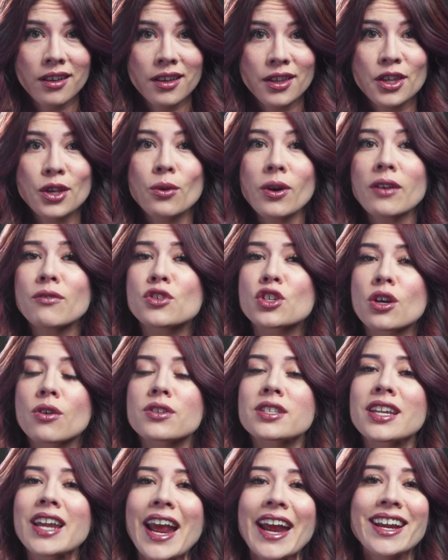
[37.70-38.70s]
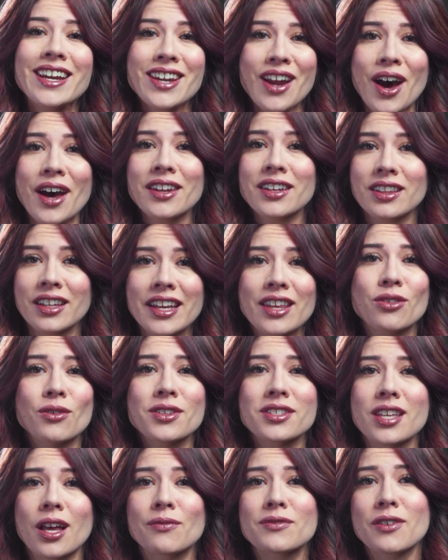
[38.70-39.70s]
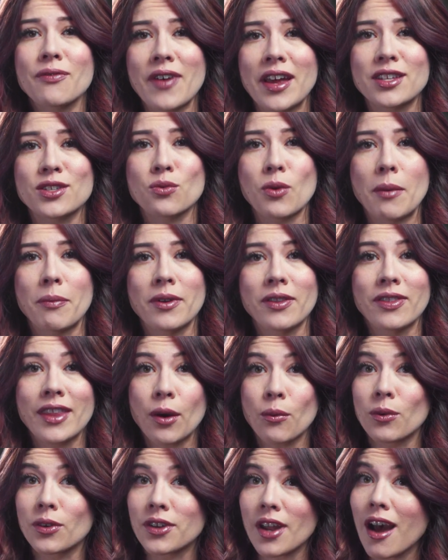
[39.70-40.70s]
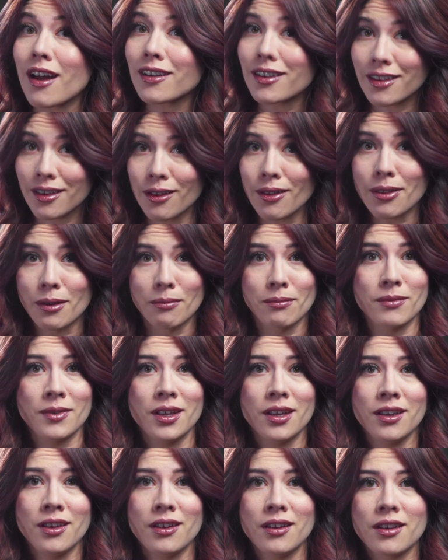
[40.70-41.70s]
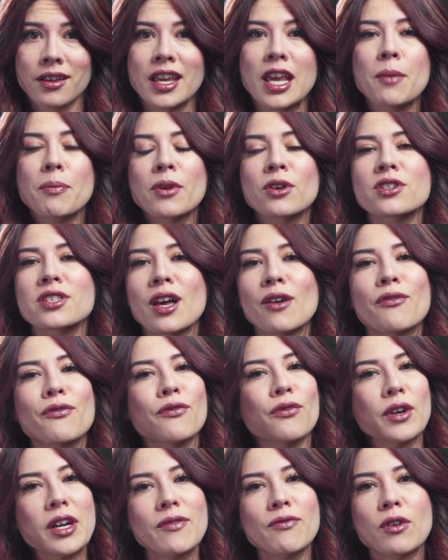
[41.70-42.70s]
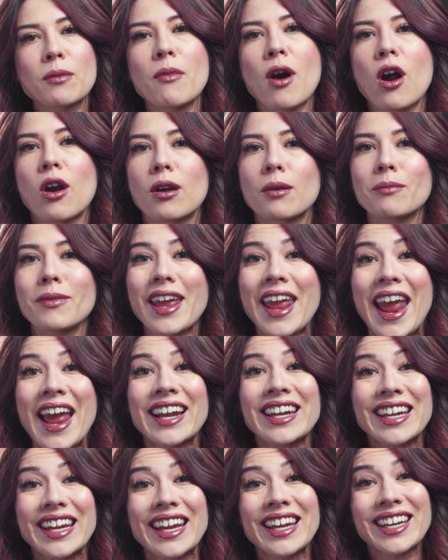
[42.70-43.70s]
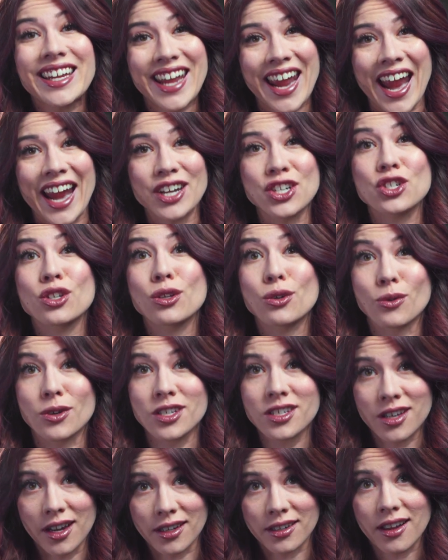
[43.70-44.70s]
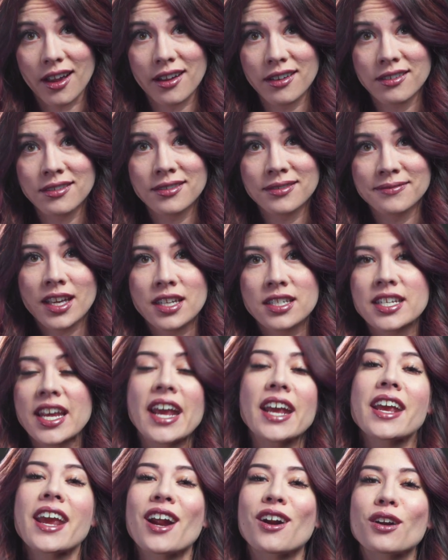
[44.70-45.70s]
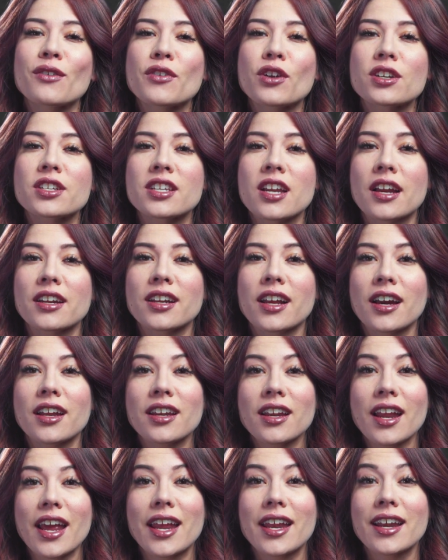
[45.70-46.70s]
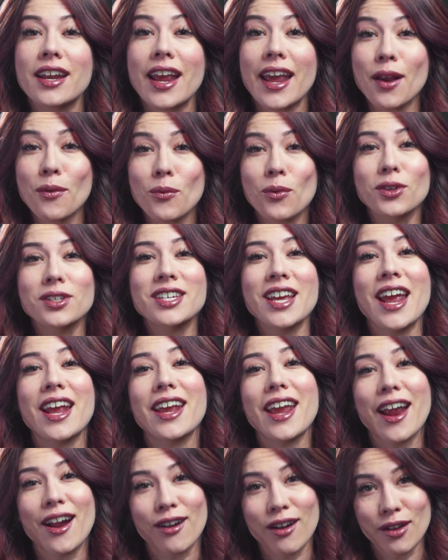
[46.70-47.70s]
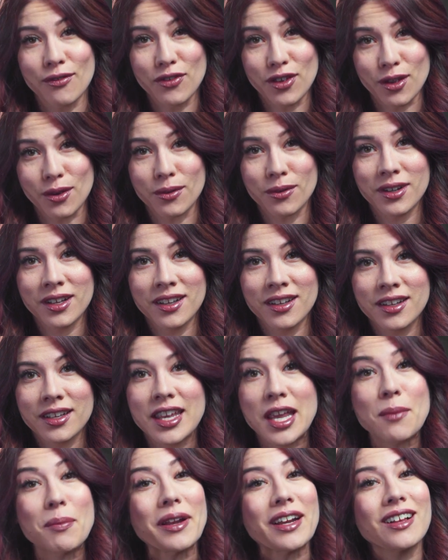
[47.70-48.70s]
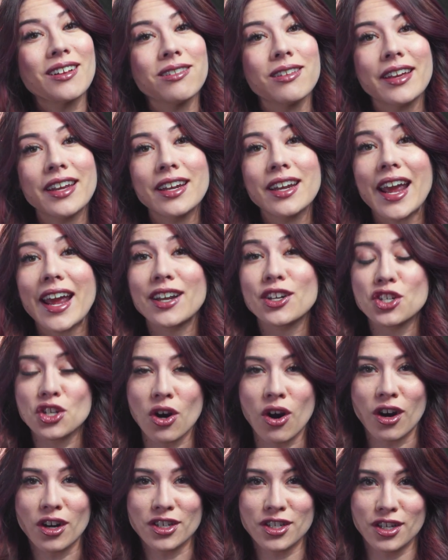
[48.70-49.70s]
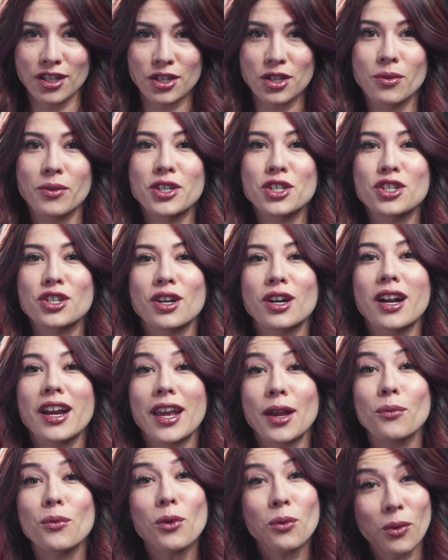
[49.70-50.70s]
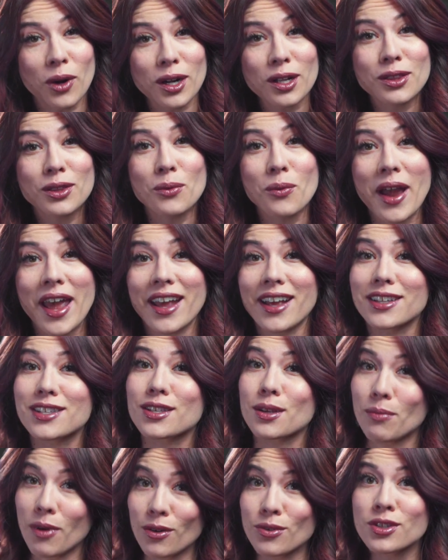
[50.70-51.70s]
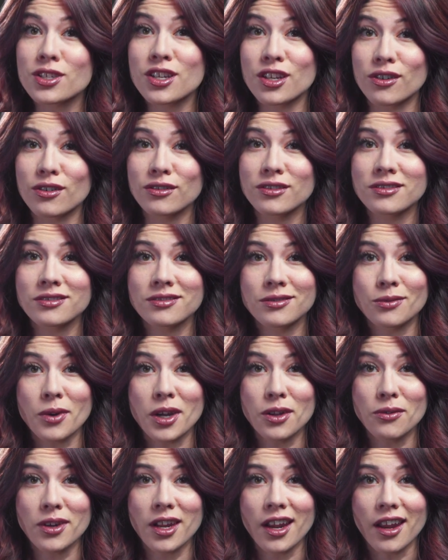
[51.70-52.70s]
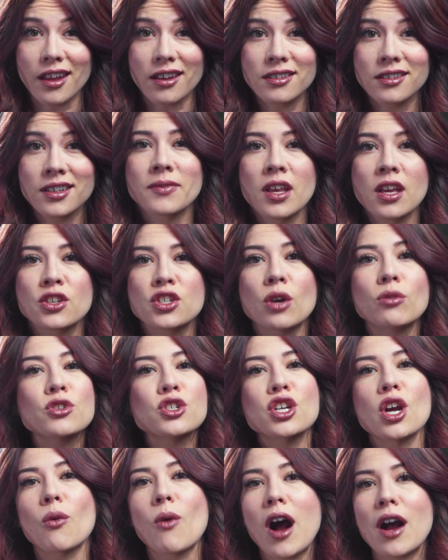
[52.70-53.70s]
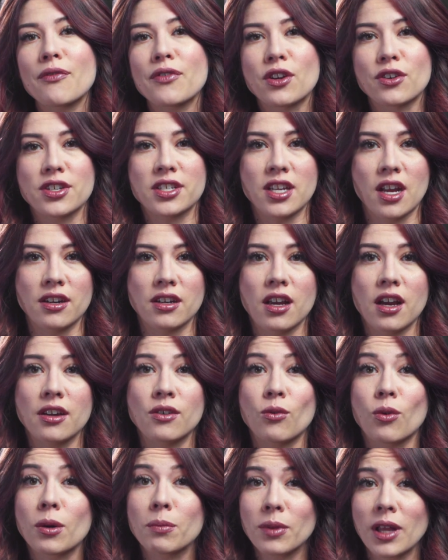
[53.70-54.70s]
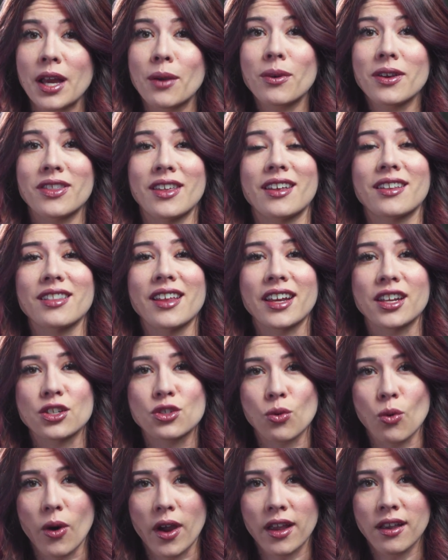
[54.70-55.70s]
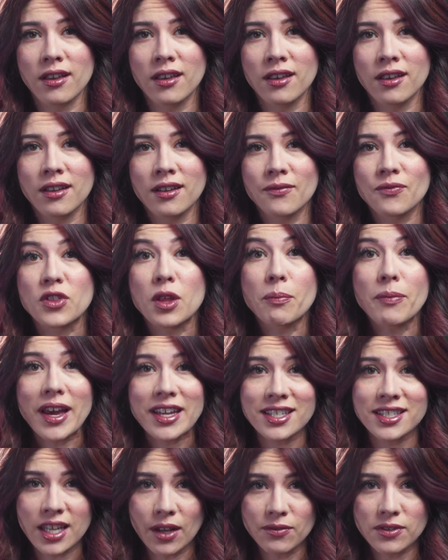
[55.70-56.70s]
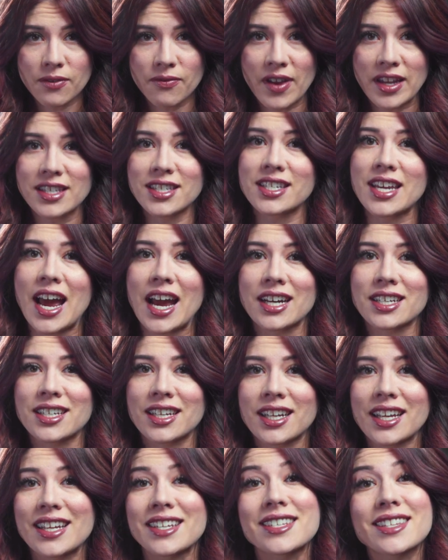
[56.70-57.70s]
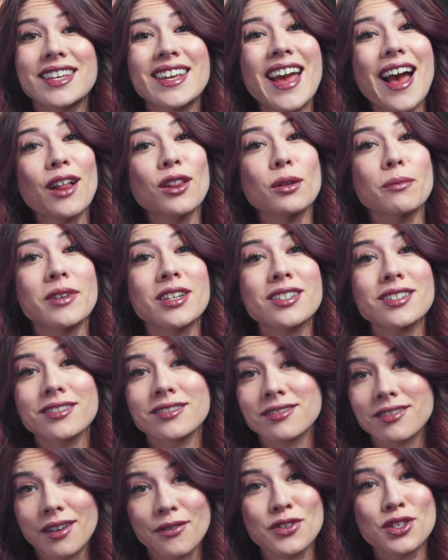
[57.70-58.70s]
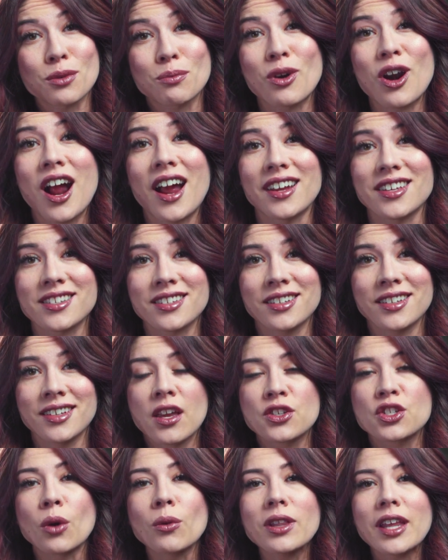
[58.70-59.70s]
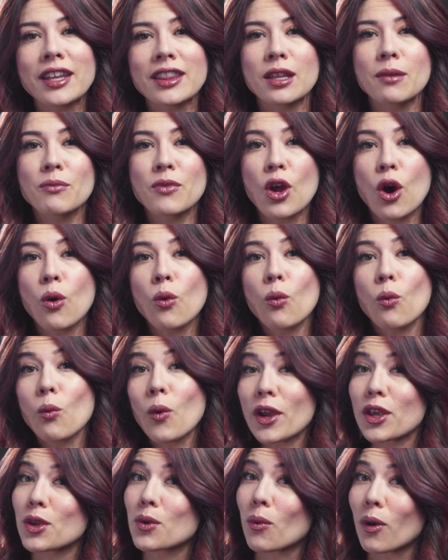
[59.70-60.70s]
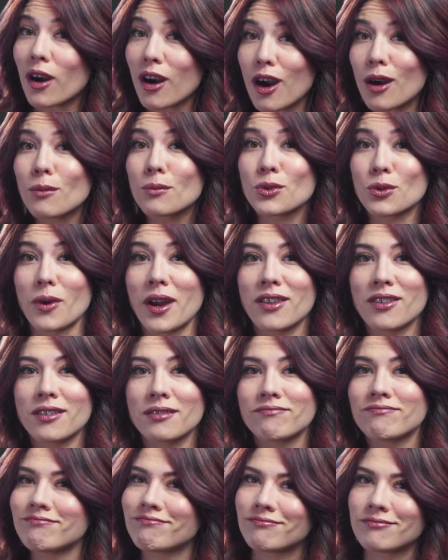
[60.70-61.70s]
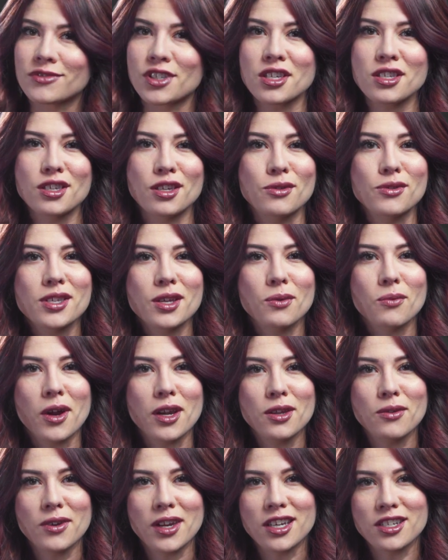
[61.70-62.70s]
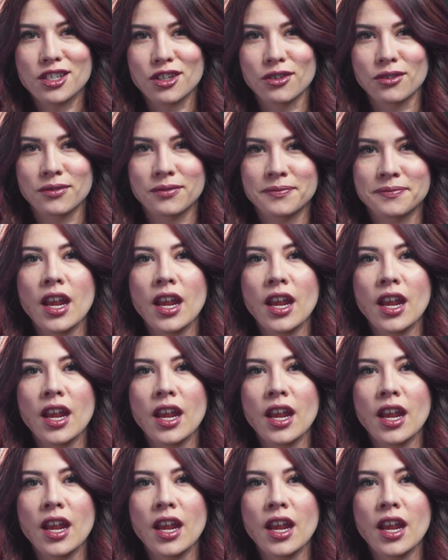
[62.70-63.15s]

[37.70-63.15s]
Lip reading: You have chosen a non-lethal self-defense weapon that will not kill them. Keep yourself free from harm and engage your stun gun. Take care of your stun gun and it will take care of you. Keep it clean and charged to ensure it will work the way it's supposed to when you need it. Don't show off your stun gun or play with it like a toy. The best self-defense tactic is the element of surprise. Don't let them know what you are armed with. Just use it when you need to.